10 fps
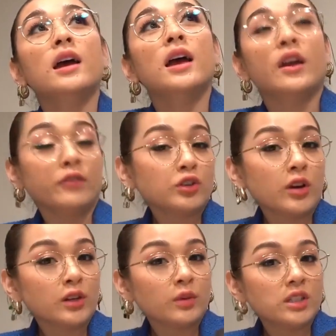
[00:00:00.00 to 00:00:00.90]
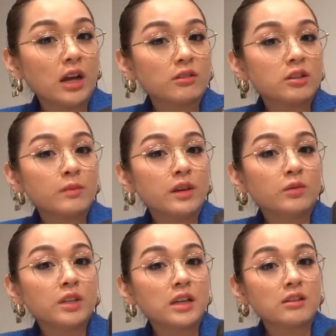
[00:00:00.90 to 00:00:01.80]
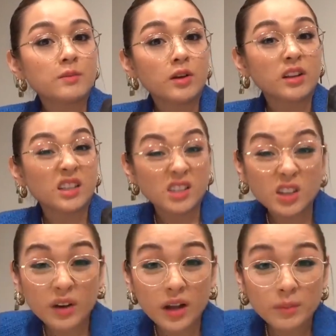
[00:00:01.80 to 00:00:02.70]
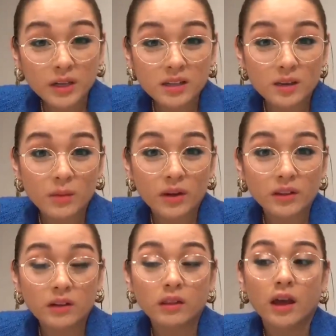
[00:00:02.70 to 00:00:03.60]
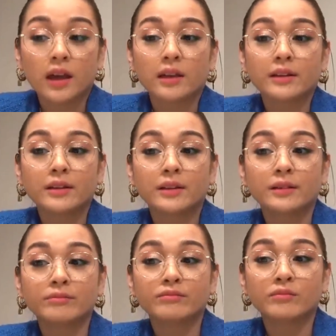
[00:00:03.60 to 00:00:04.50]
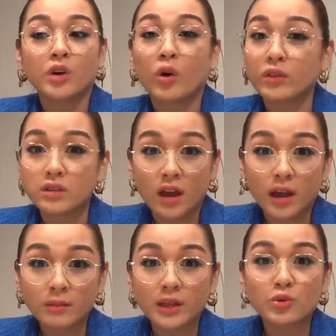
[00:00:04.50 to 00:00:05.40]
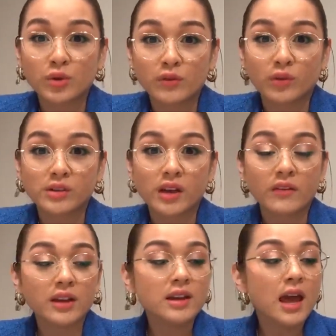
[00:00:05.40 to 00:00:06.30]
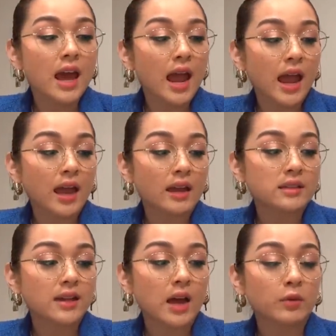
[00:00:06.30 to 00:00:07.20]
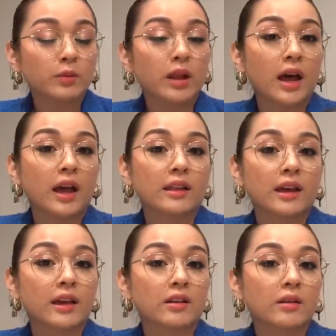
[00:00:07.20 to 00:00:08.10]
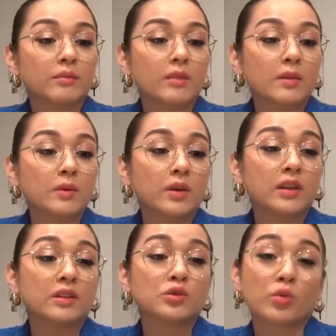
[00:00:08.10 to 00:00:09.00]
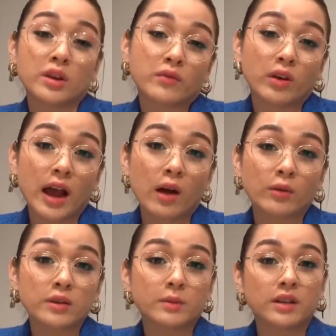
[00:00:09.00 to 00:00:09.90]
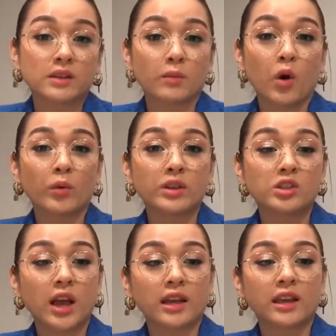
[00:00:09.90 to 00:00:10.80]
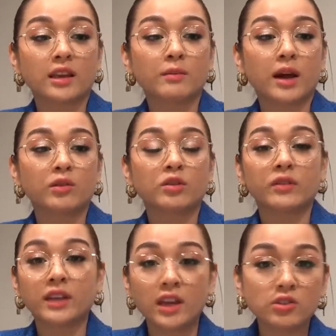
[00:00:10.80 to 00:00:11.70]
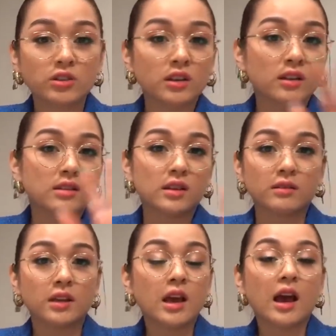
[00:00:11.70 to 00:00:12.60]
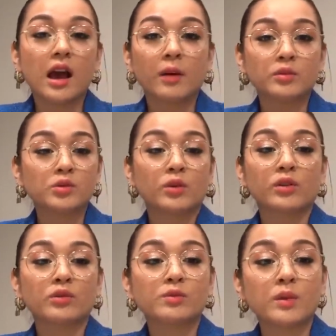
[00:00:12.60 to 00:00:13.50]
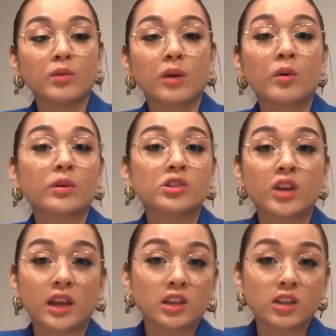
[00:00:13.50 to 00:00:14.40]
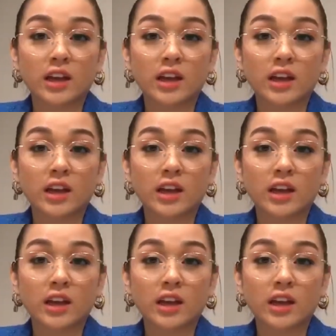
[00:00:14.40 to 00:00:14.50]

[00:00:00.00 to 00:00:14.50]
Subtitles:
if you're trying to reach out to me on Instagram, because I'm on there like all the time, like 24/7, and I reply like maybe within 24 hours, because I'm always checking my notifications, and I'm just one of those people, I'm always checking.